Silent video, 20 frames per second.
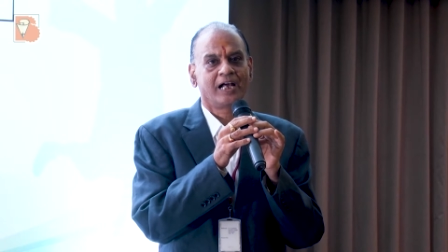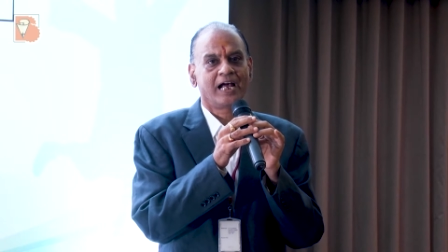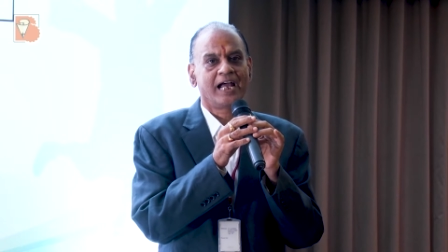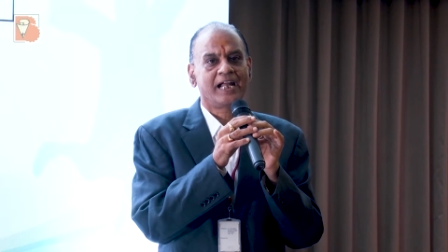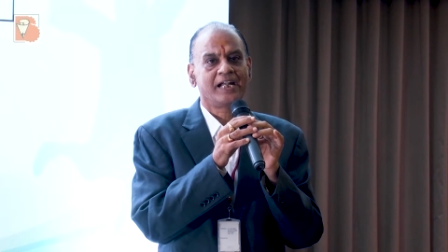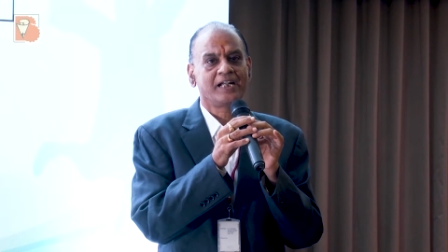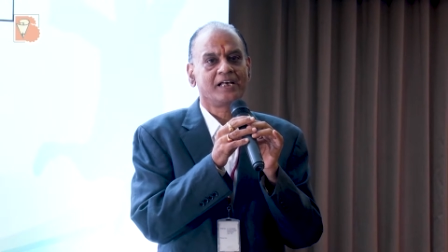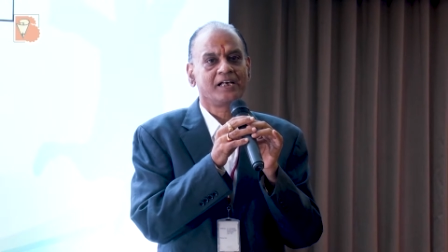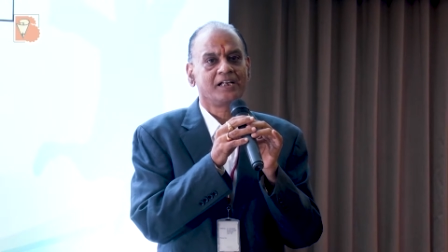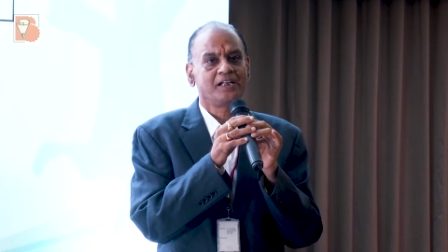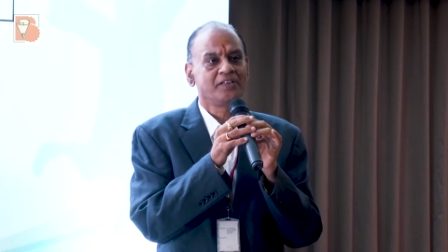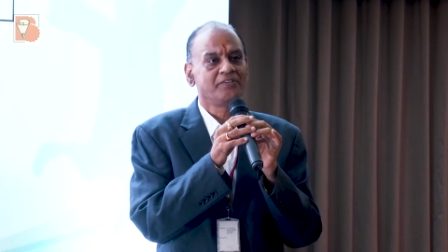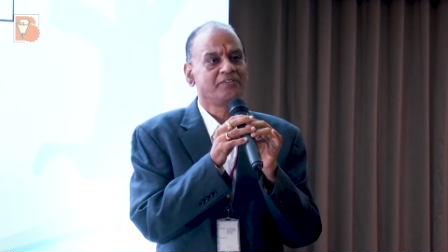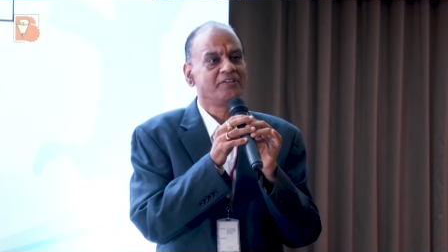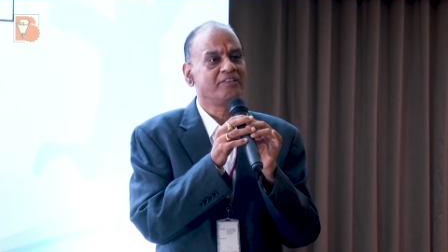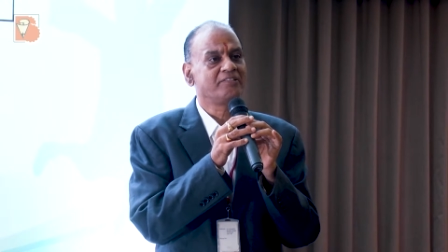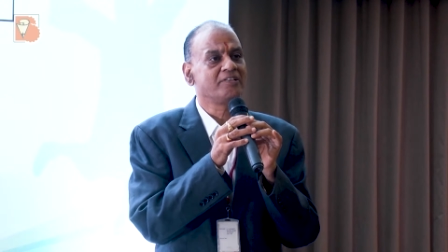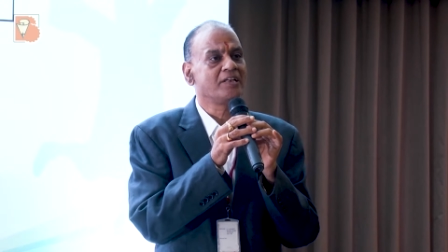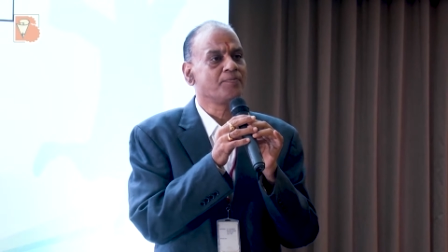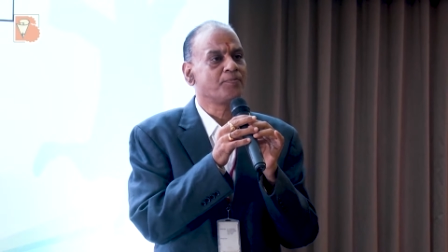and uh,
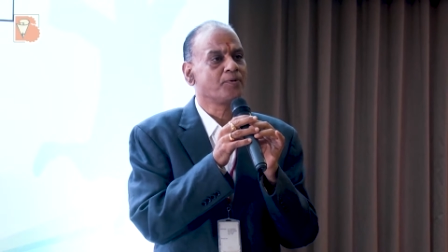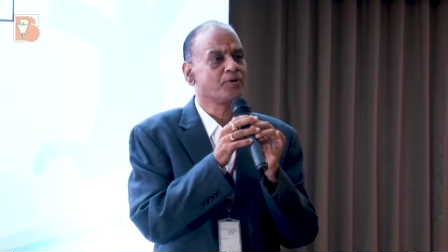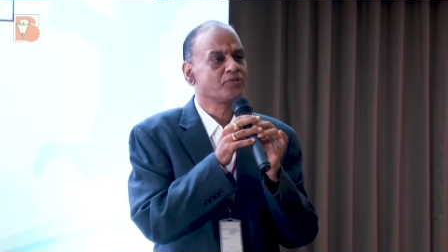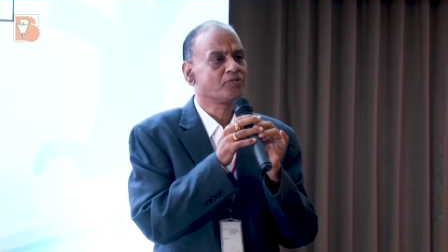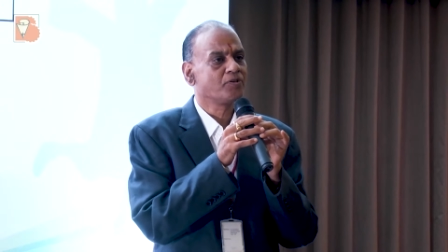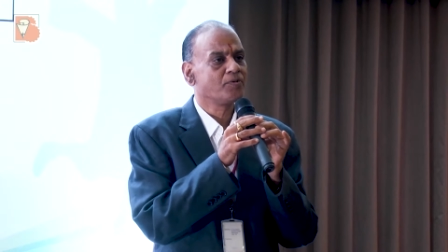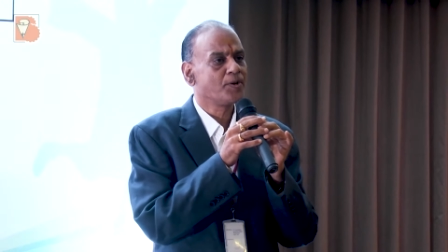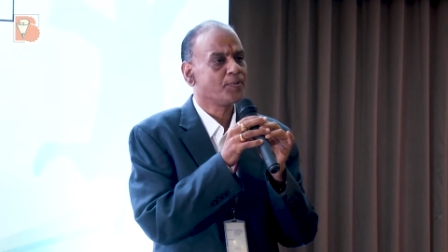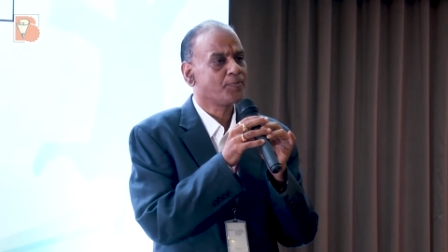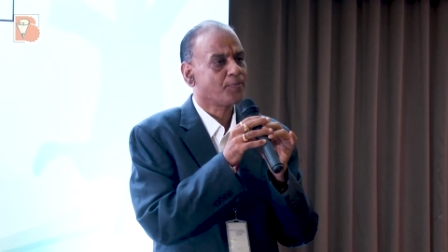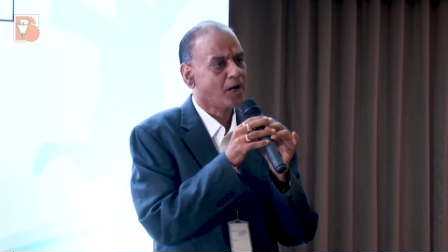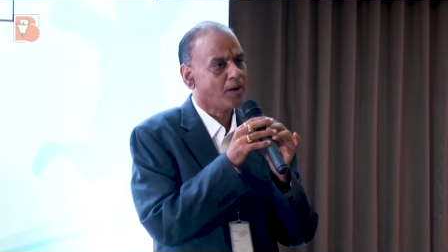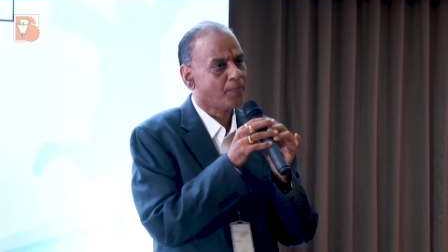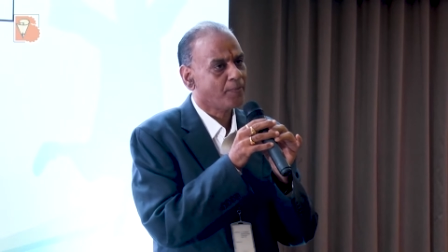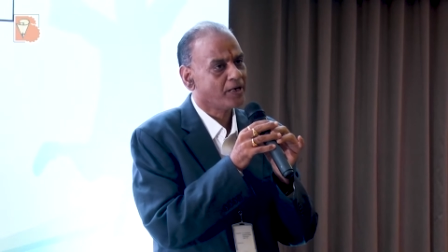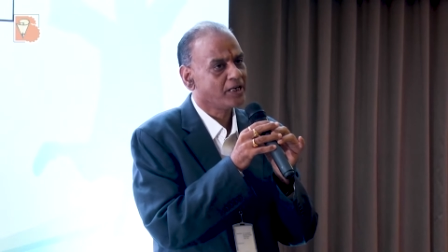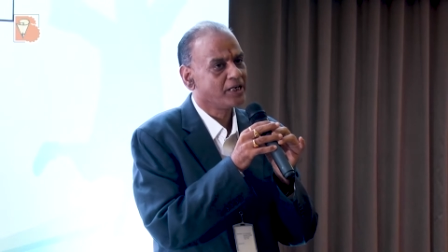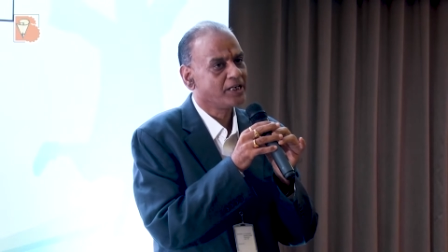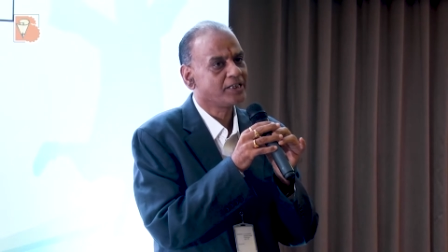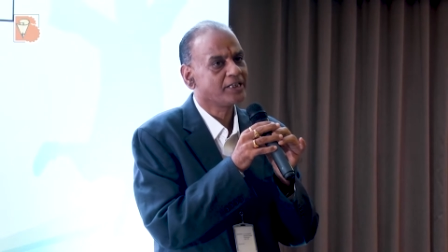these inputs will be
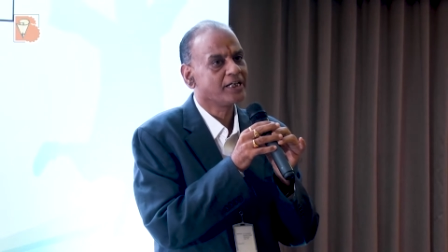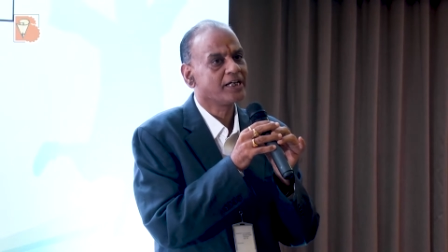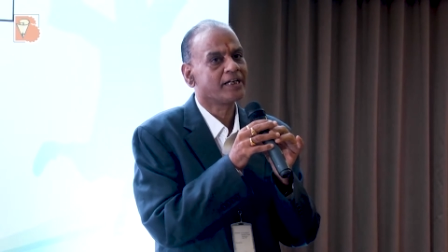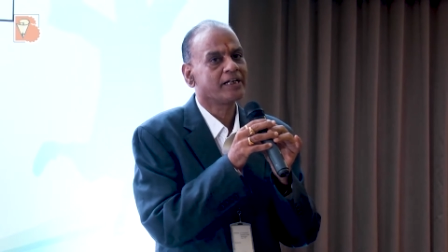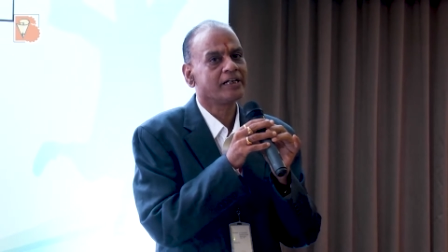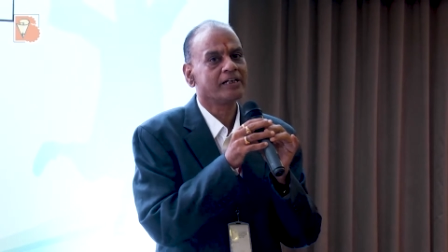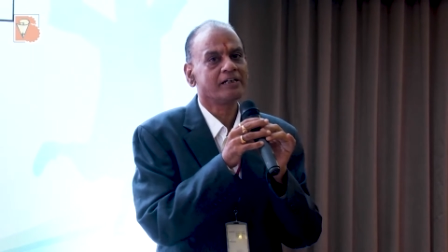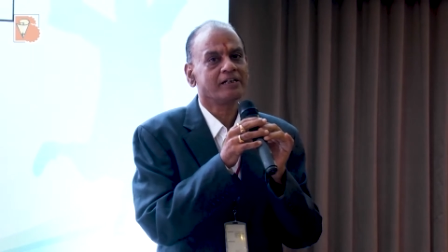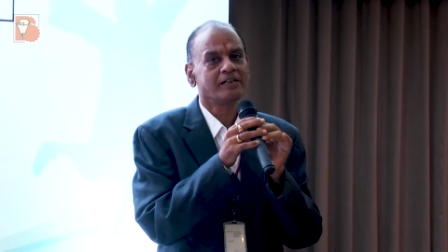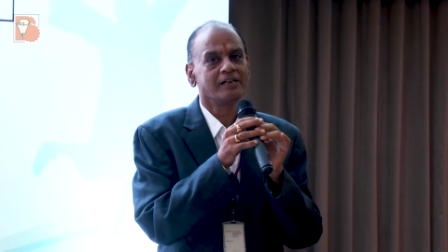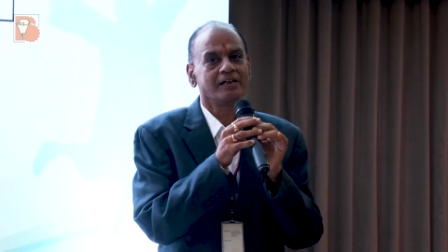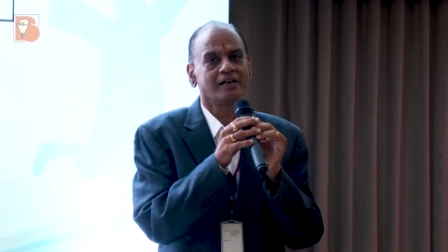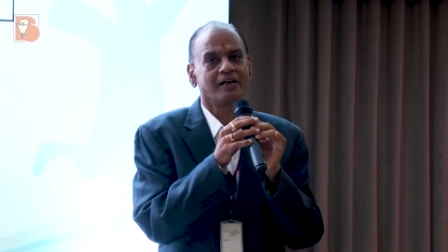properly taken